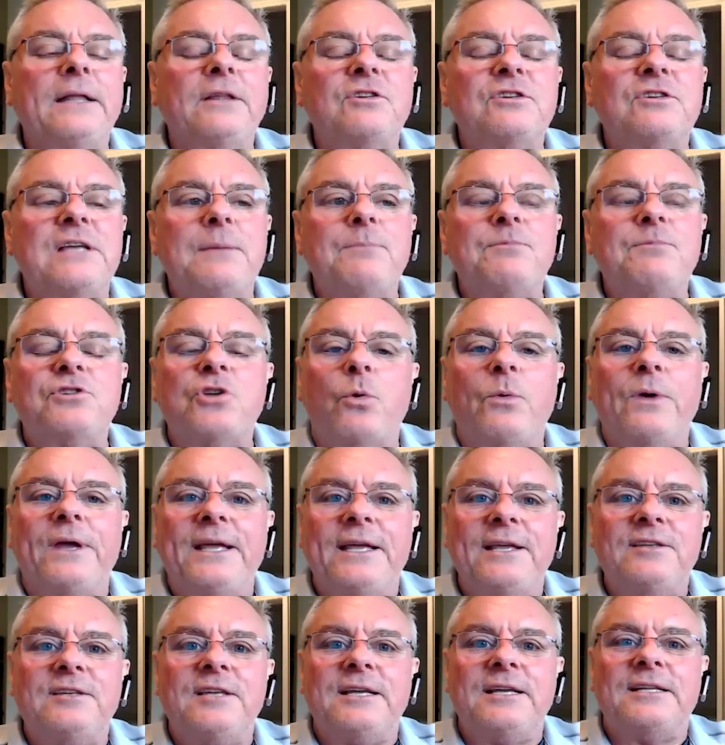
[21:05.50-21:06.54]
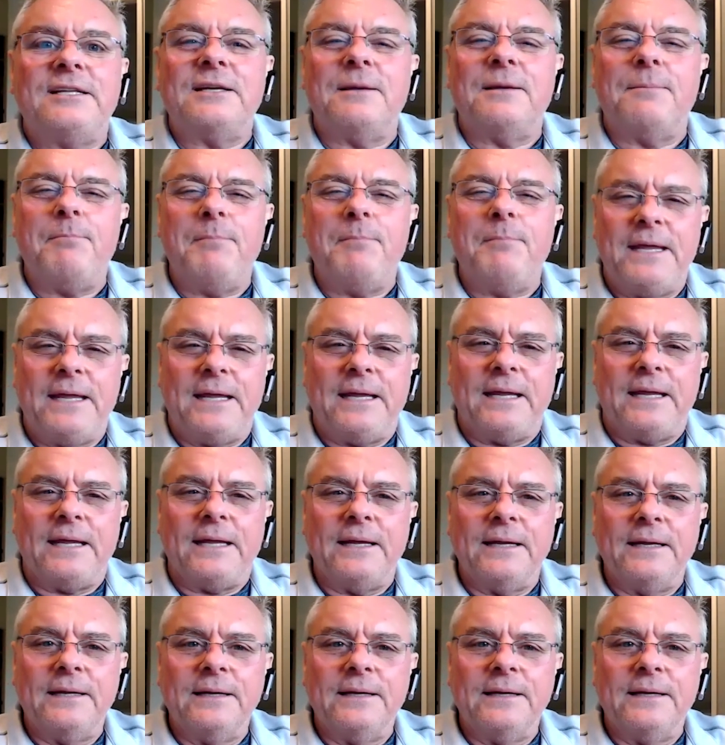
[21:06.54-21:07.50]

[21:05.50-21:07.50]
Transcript: it seems so easy to me